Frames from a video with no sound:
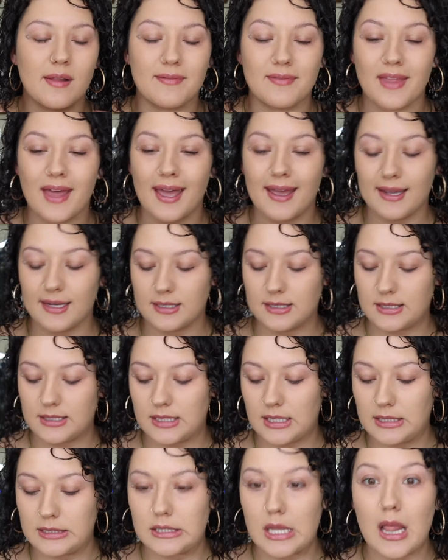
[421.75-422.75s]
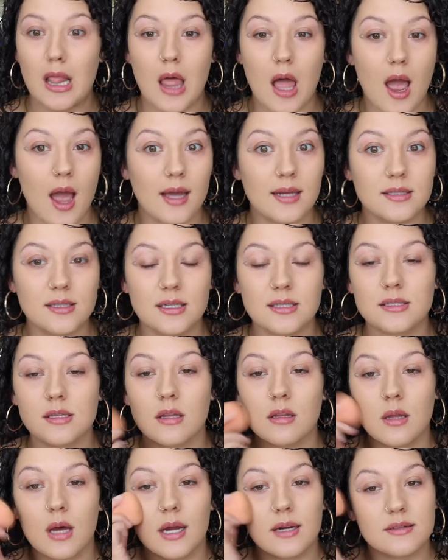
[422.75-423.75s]
of that, it's a lot. It's a
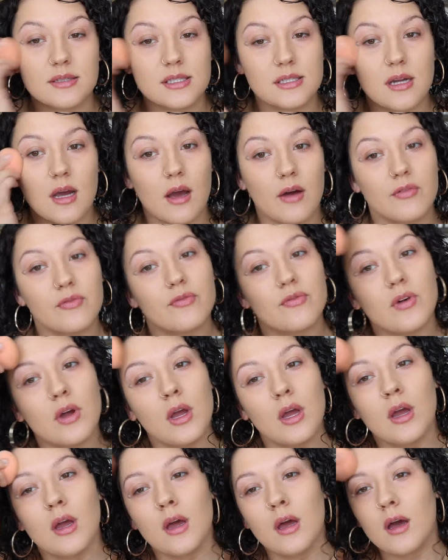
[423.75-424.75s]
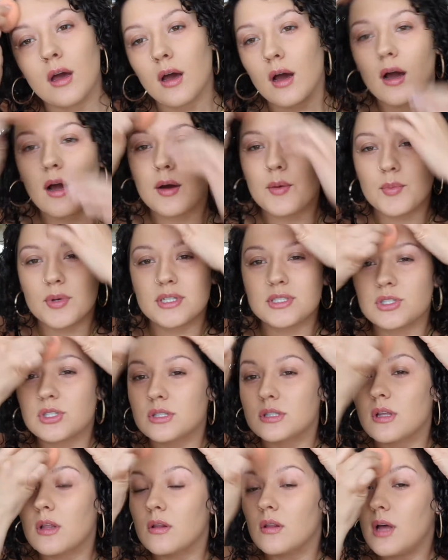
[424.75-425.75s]
lot of stuff. It's
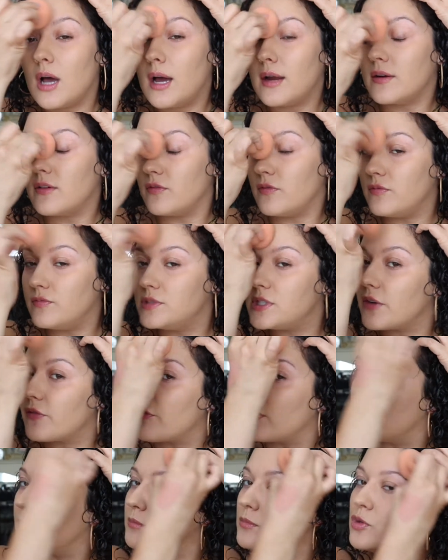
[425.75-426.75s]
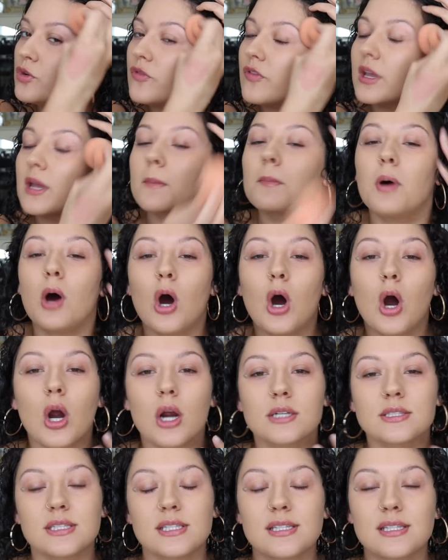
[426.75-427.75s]
just a lot of different moving
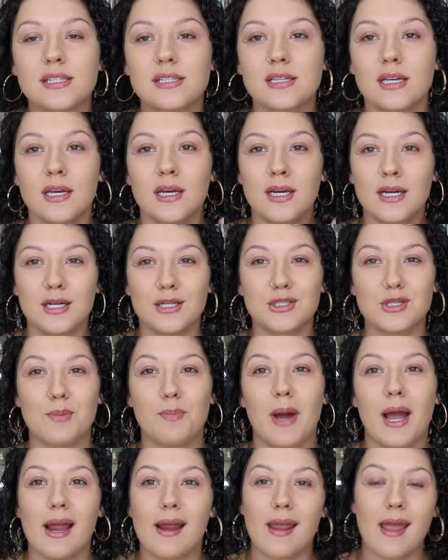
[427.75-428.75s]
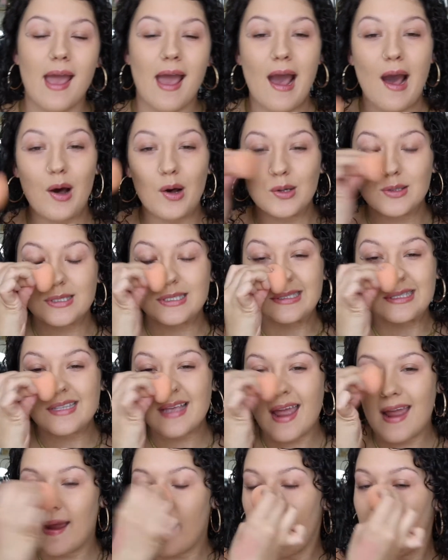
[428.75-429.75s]
parts to buying a house,
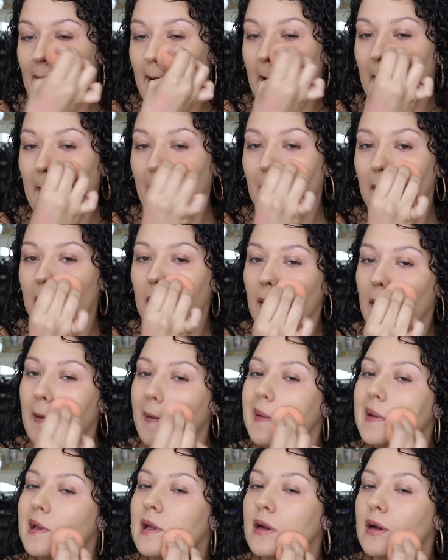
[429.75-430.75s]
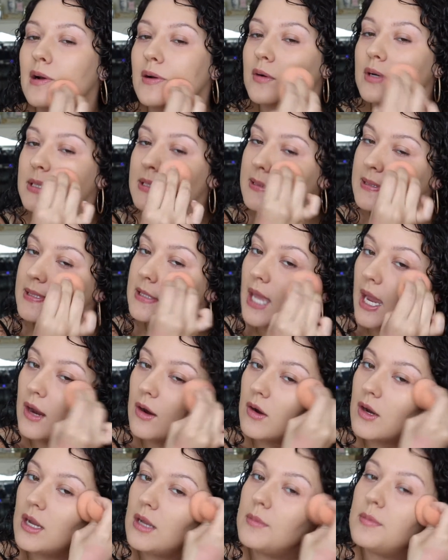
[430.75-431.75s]
and you know, it's
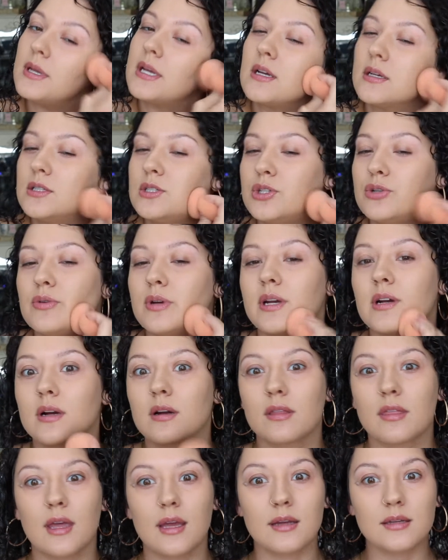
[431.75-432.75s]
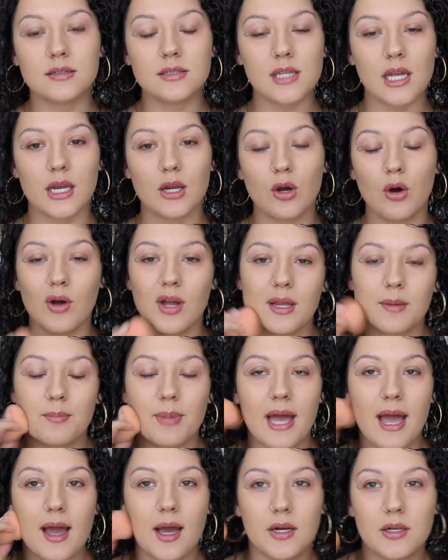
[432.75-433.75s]
scary because you hear things like going
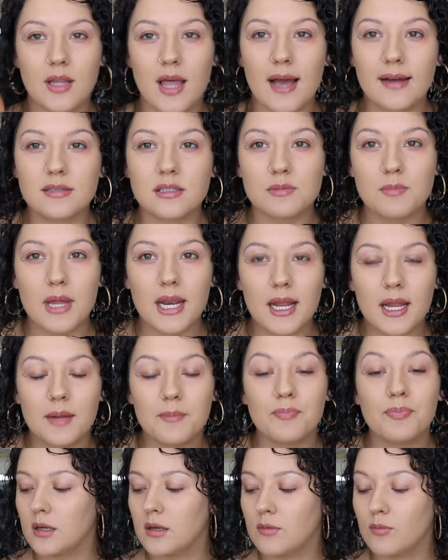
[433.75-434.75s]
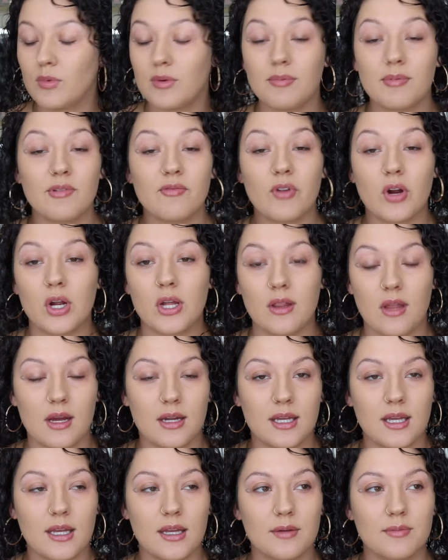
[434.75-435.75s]
bad last minute. We've been very
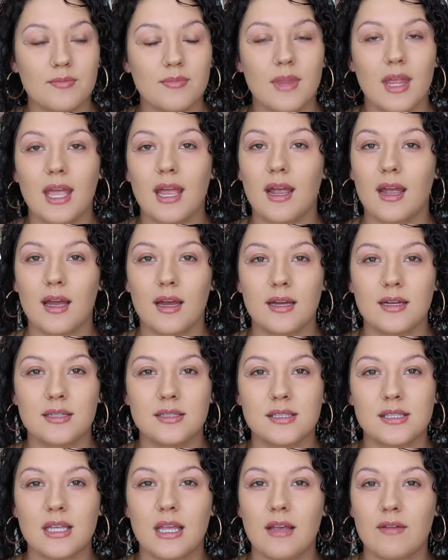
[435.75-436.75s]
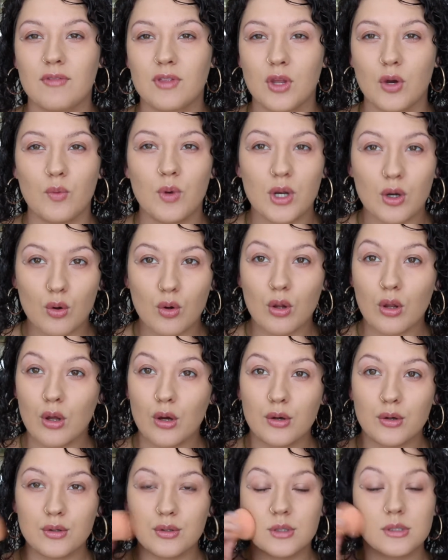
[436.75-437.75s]
lucky, and even though we don't
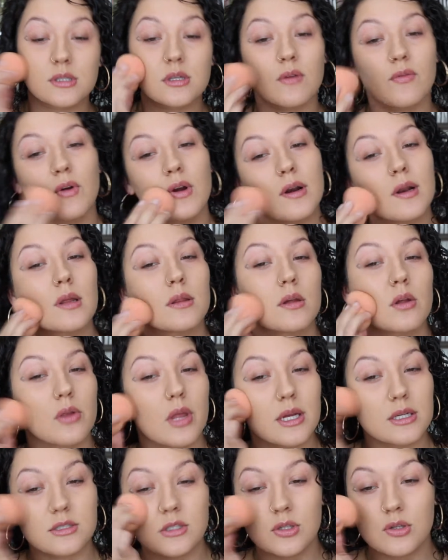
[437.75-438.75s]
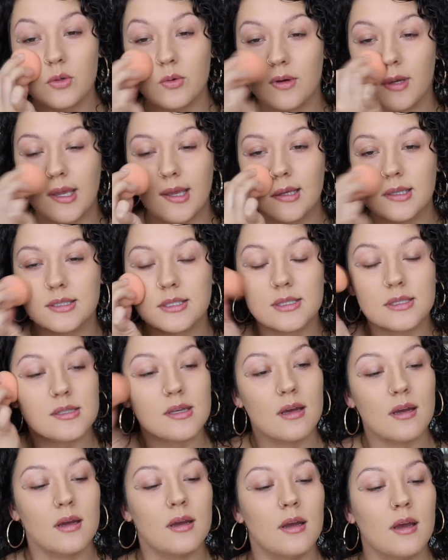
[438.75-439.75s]
close for another like 2 weeks,
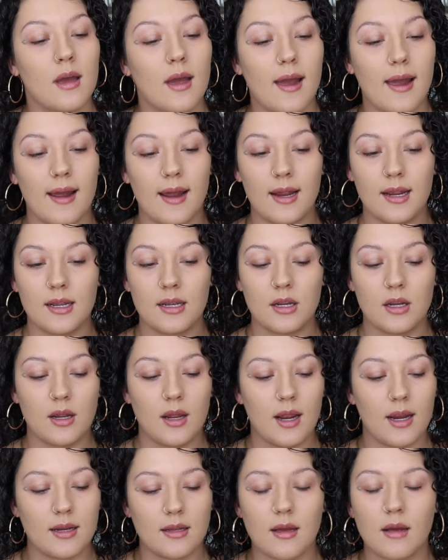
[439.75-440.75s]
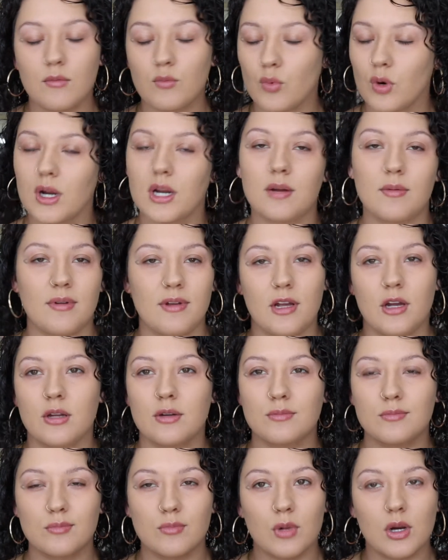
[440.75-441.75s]
we're gonna be
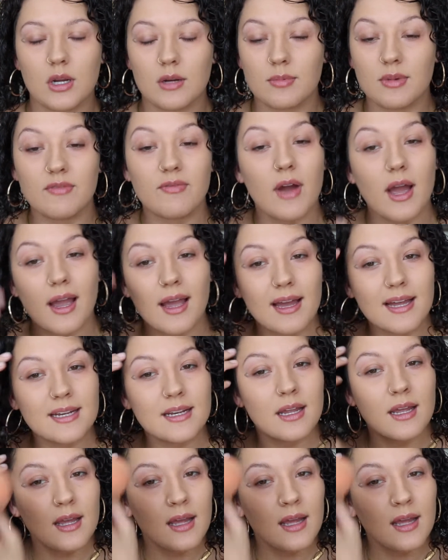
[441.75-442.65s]
good. We're gonna be fine.